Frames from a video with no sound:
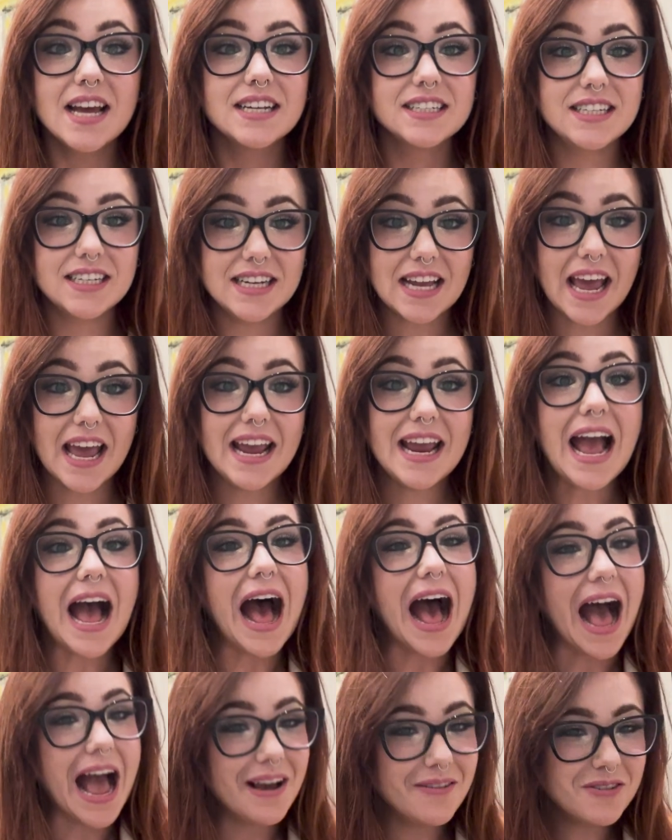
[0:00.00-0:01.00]
Today,
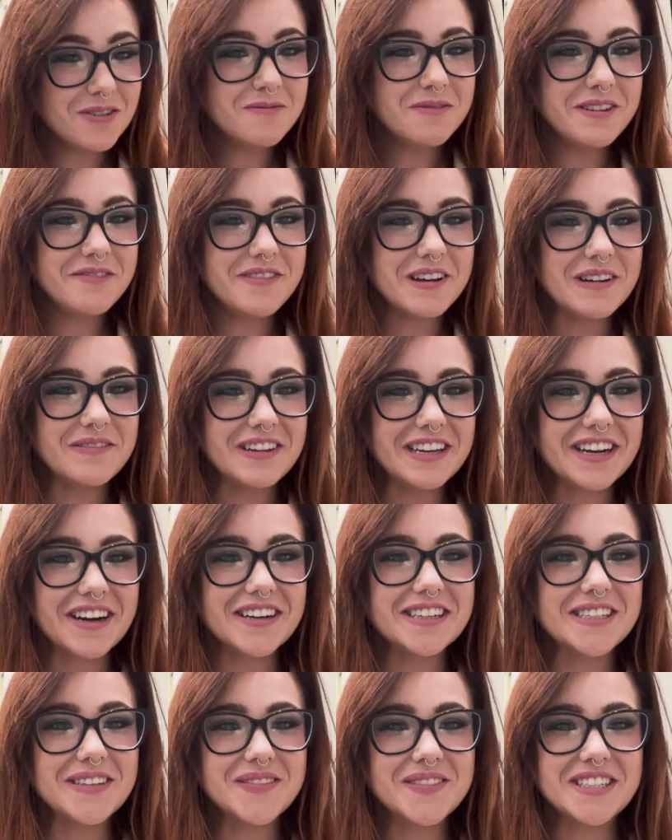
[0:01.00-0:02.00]
I will be filming
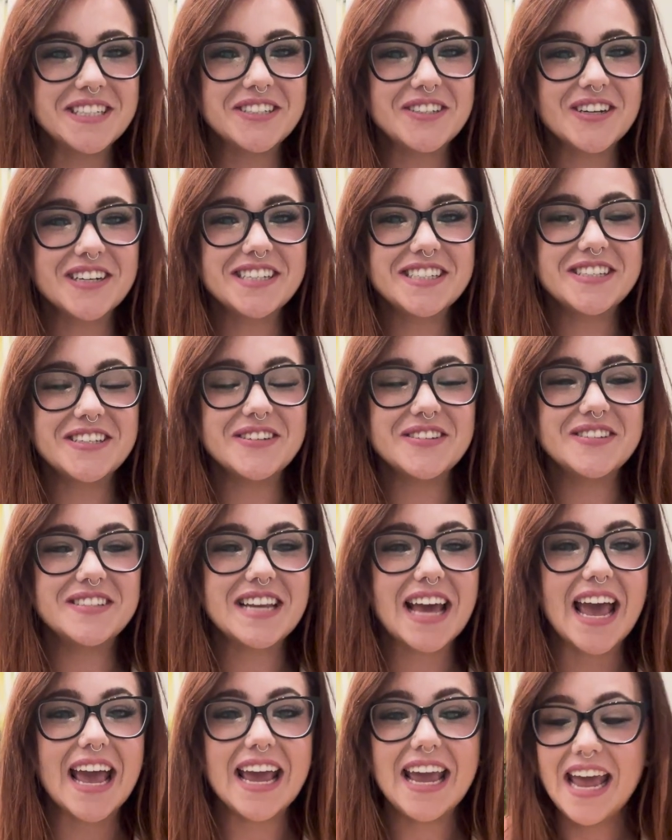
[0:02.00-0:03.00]
our Tips and Tricks
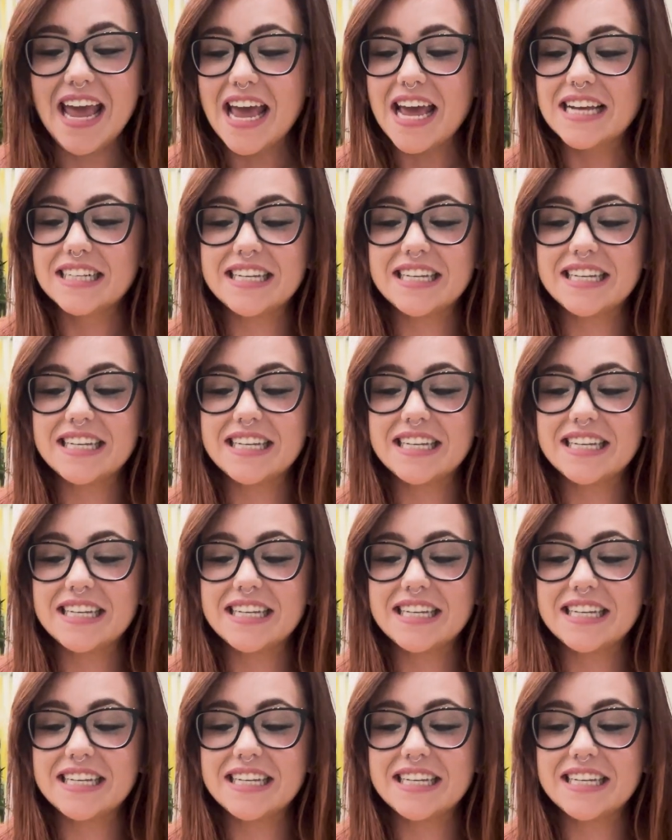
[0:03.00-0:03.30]
Tuesday